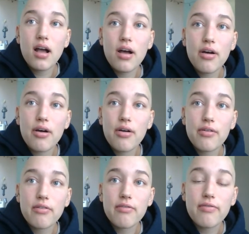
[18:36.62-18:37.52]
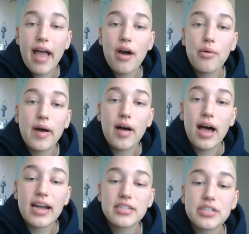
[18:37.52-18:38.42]
of how well
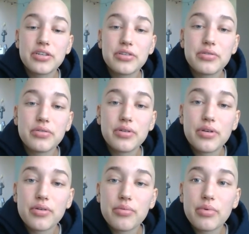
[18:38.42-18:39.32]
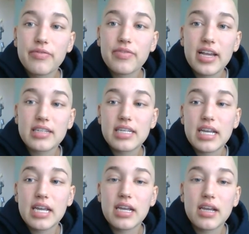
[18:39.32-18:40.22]
I do,
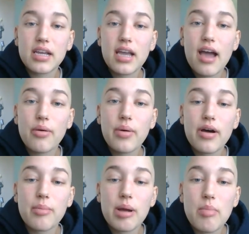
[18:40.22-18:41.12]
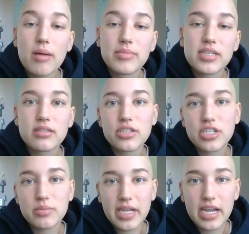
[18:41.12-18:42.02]
reflecting how well my mom does.
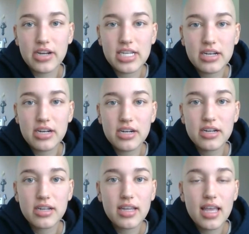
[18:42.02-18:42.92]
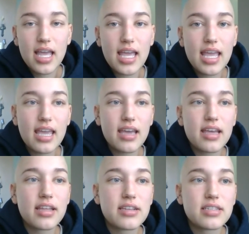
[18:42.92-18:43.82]
She's my caretaker,
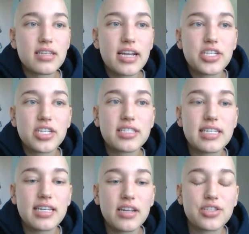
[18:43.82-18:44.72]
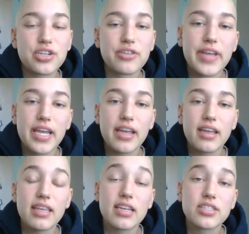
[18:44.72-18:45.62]
and I just did a
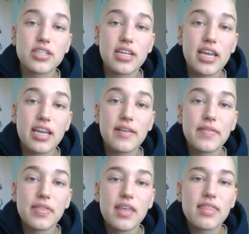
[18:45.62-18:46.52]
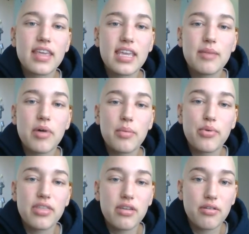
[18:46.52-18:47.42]
survey yesterday. They keep up
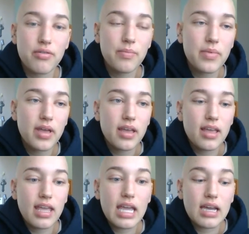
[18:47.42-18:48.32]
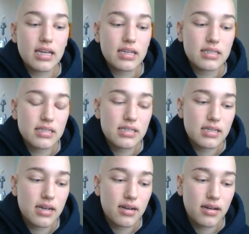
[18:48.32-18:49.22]
with you, and
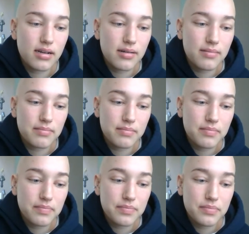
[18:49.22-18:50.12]
I'm